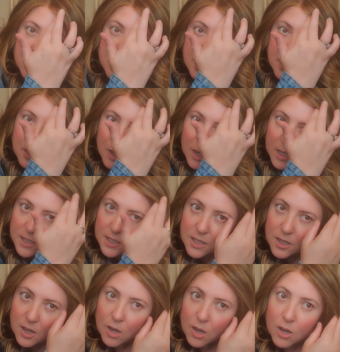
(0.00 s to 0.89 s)
here and
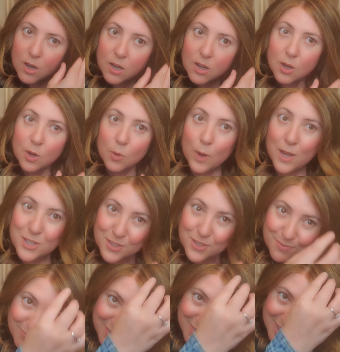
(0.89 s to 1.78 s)
here,
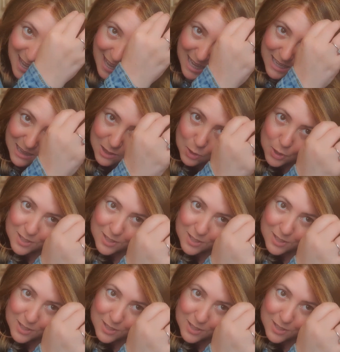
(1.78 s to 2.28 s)
which can